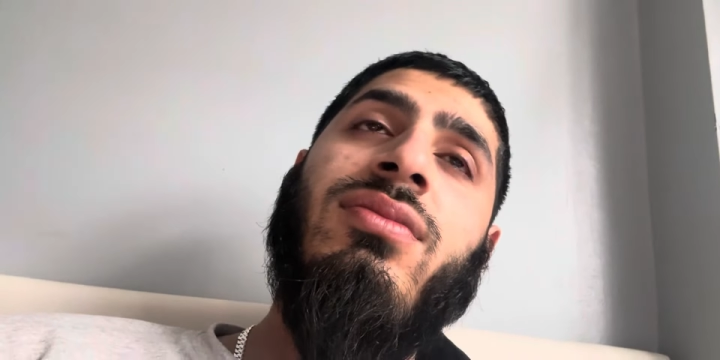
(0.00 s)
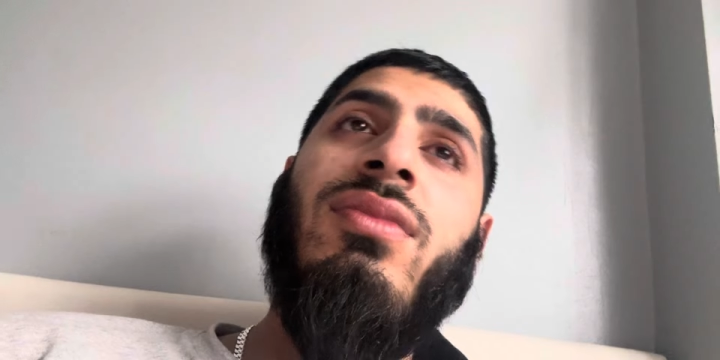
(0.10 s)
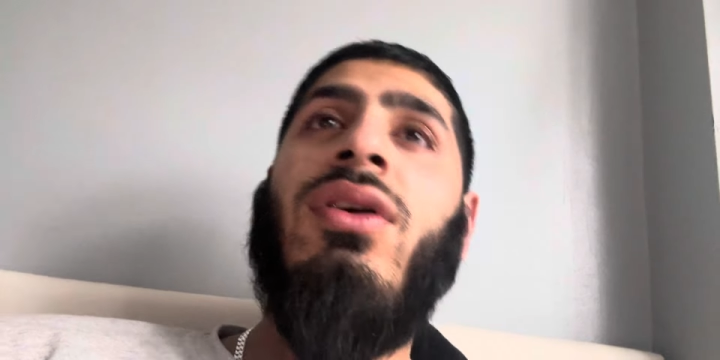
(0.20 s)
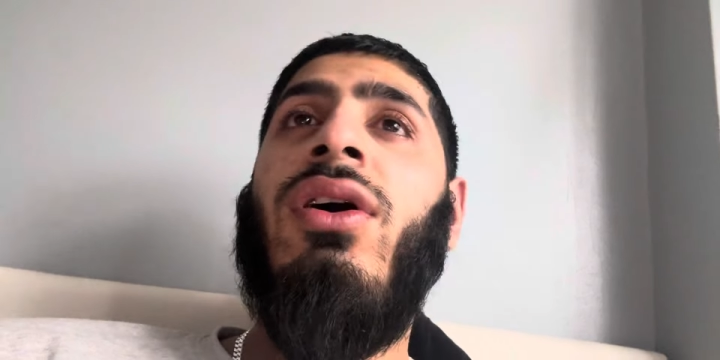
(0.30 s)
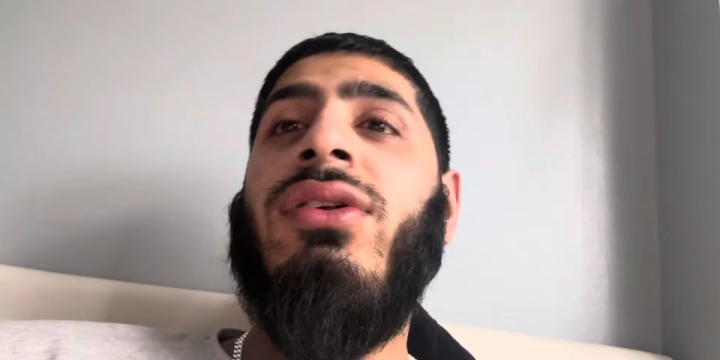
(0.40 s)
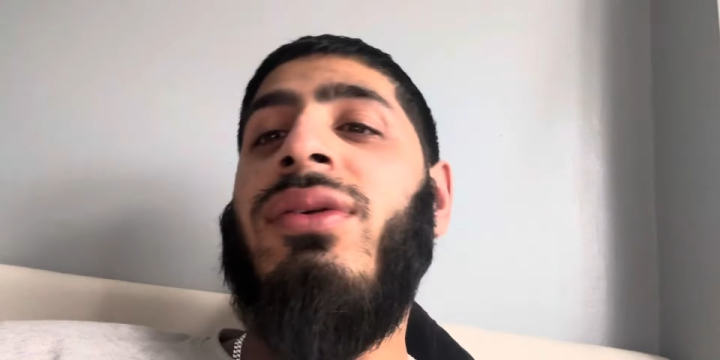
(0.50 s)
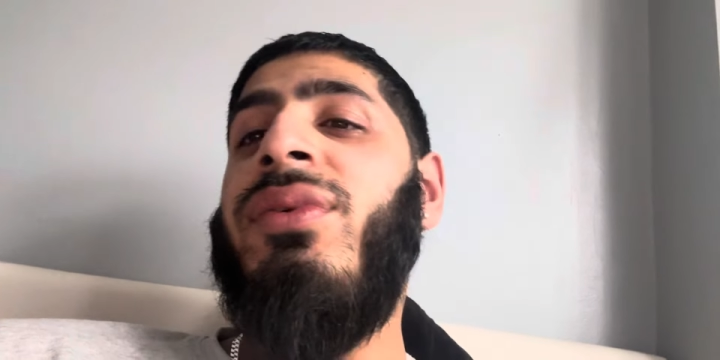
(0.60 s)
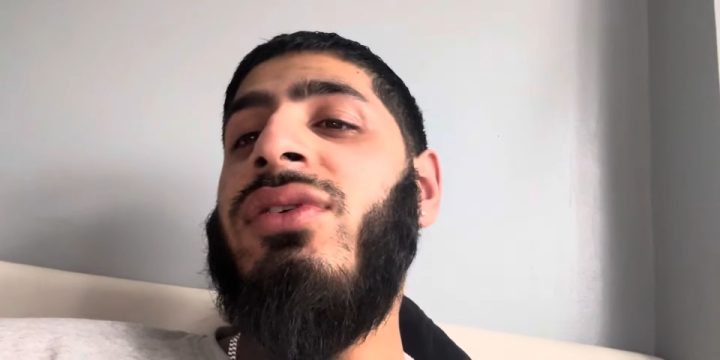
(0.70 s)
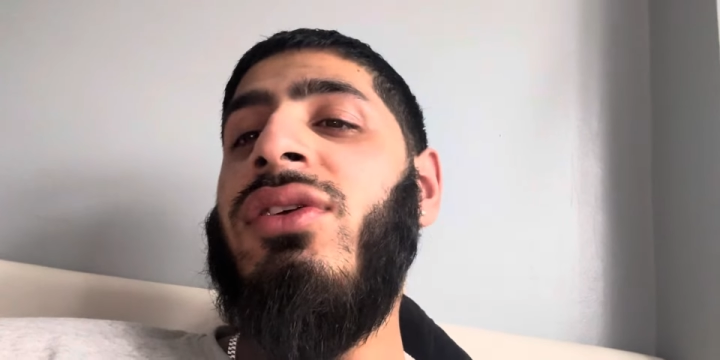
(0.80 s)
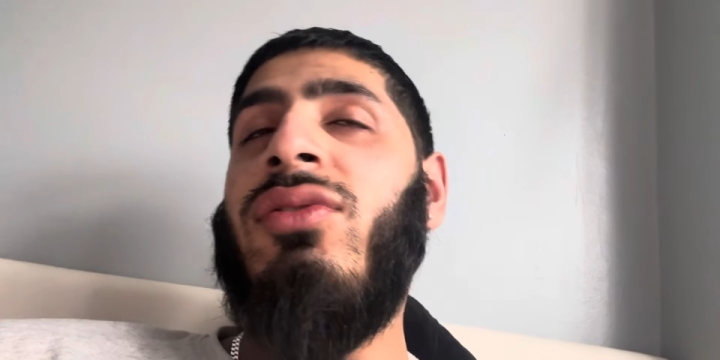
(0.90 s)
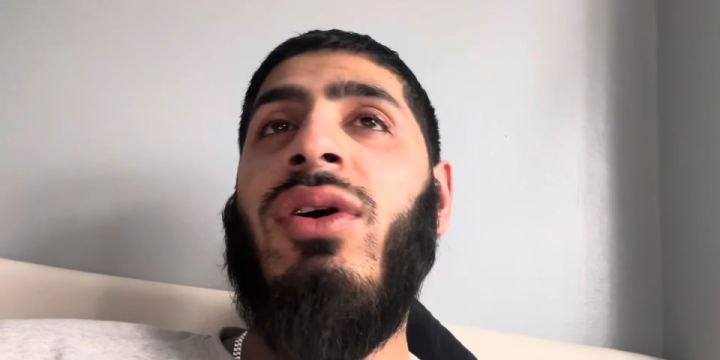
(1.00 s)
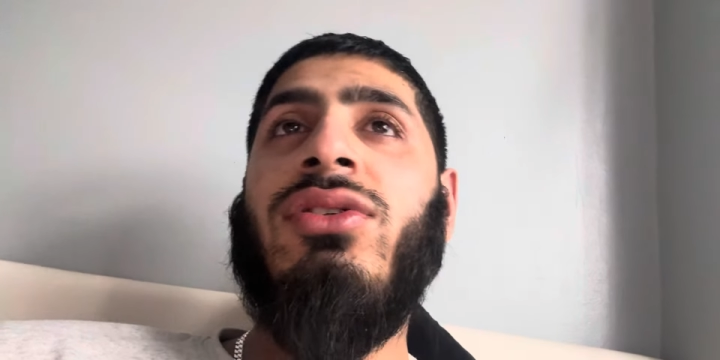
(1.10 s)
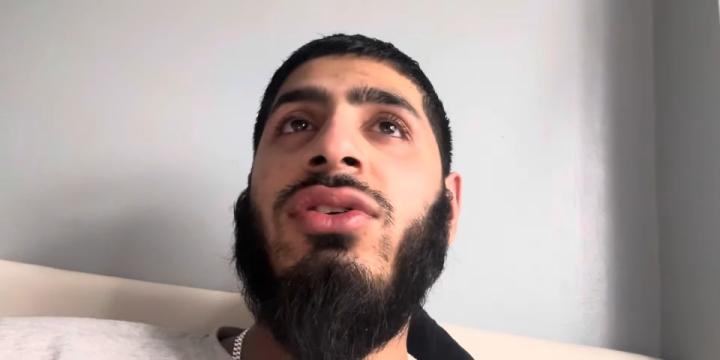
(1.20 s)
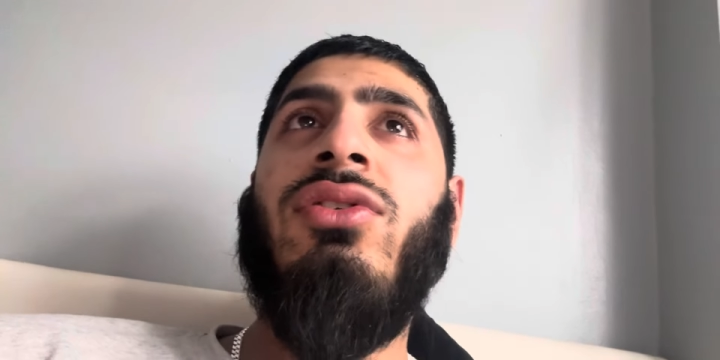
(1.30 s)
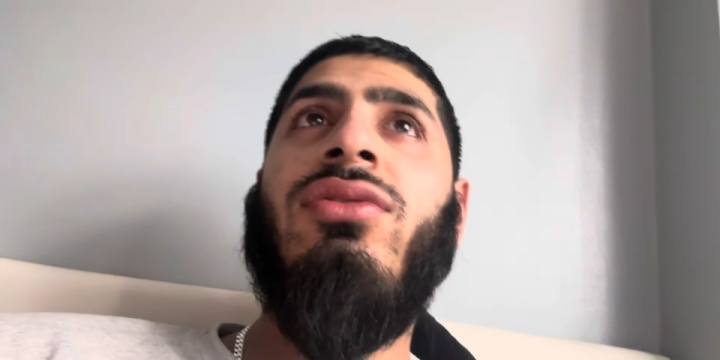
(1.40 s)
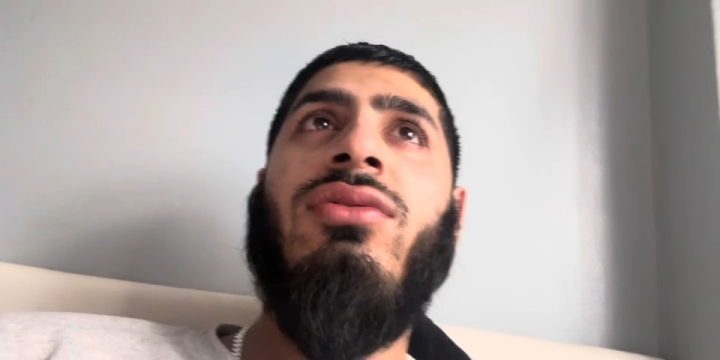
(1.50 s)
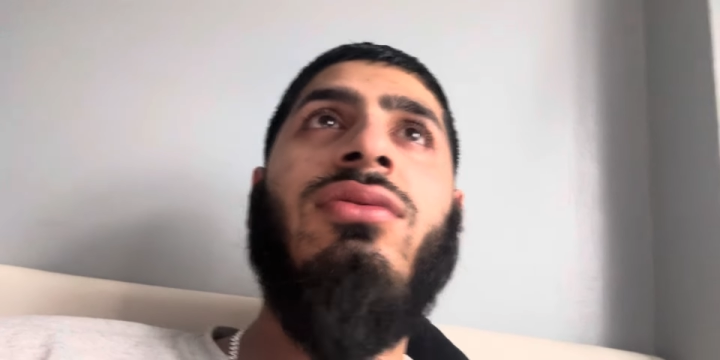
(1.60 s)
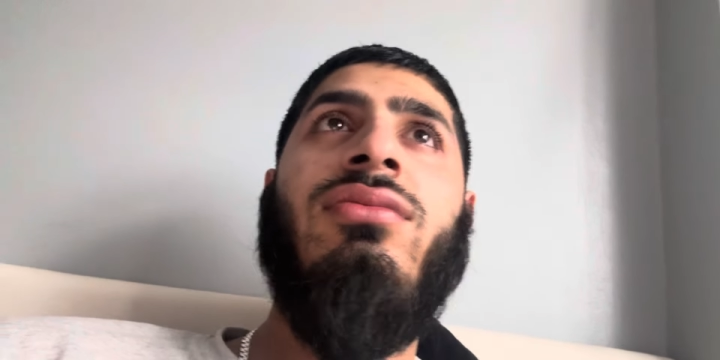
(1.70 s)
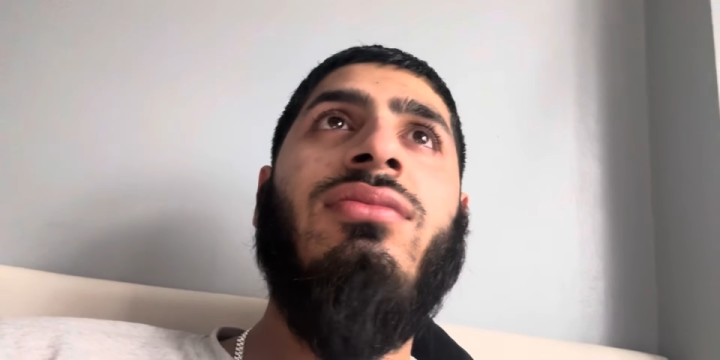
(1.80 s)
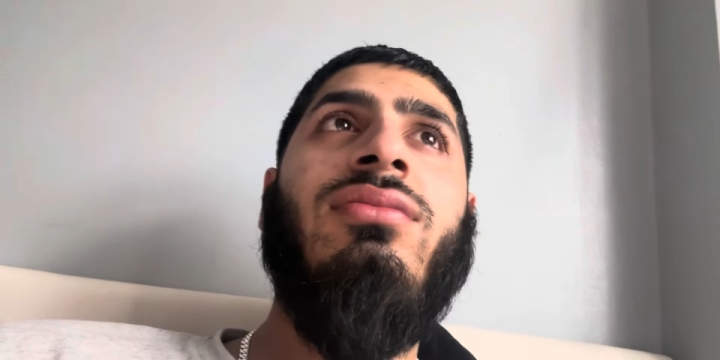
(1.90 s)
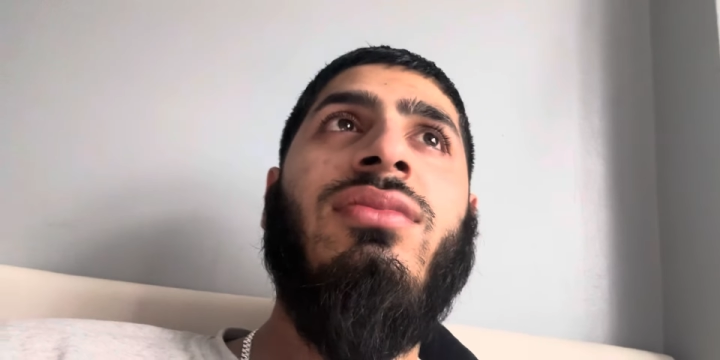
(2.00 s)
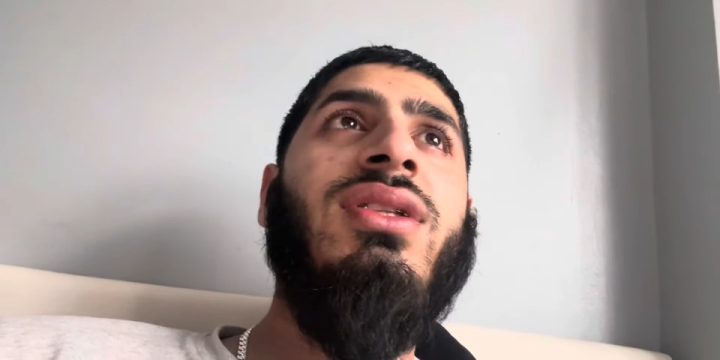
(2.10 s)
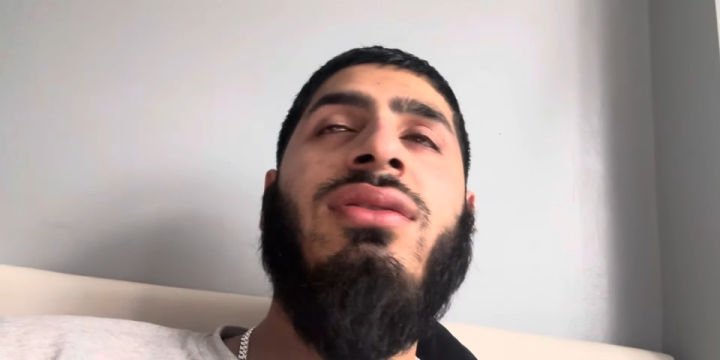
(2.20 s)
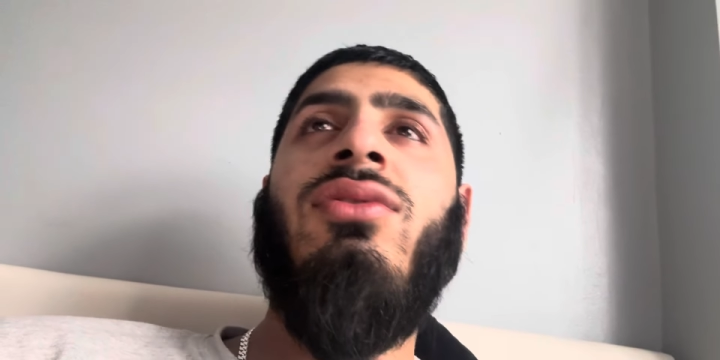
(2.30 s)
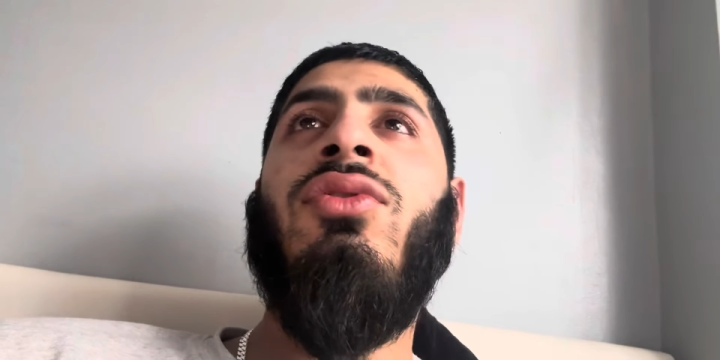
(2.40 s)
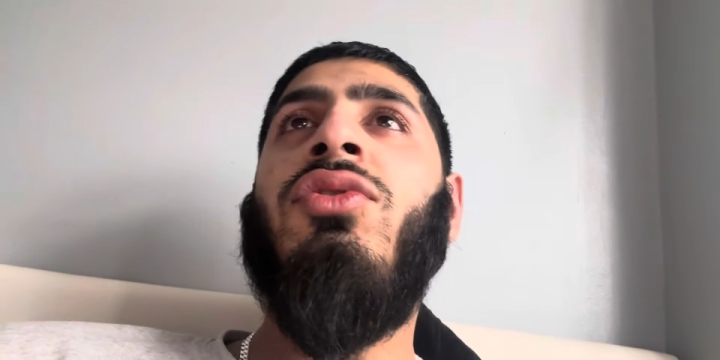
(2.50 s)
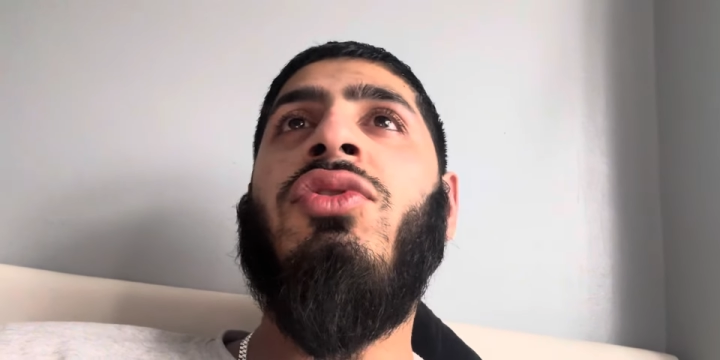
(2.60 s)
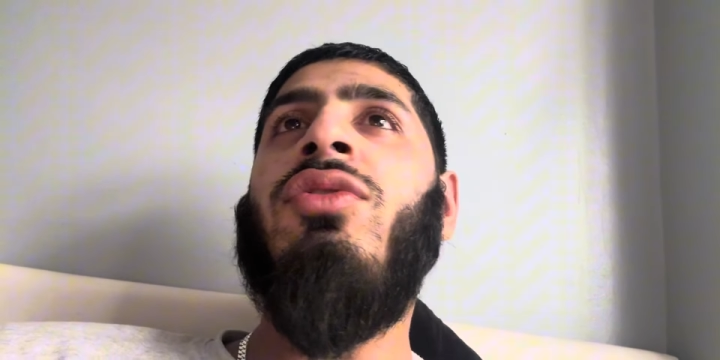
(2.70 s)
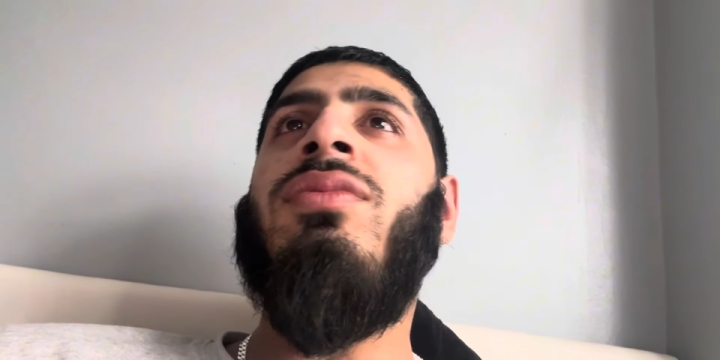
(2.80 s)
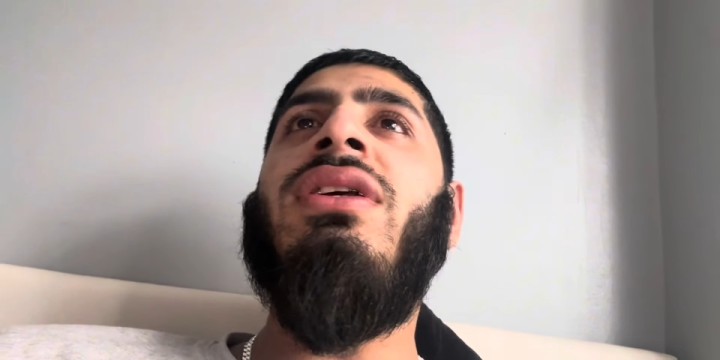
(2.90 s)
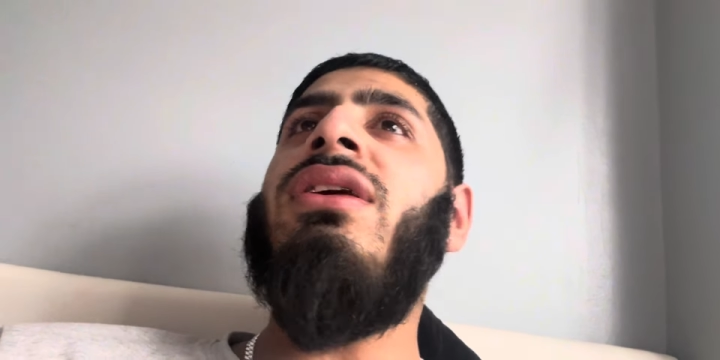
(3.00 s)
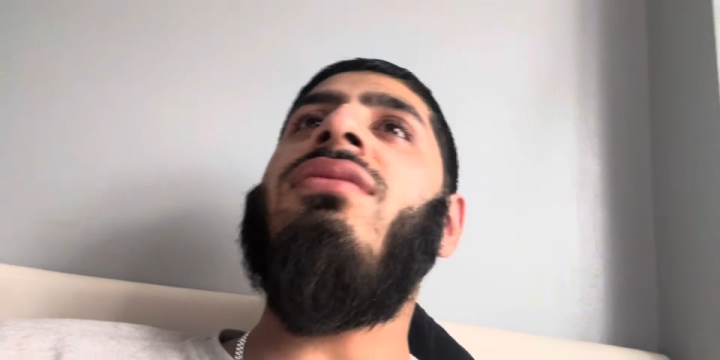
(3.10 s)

But guys, give me something to watch on your YouTube, TV,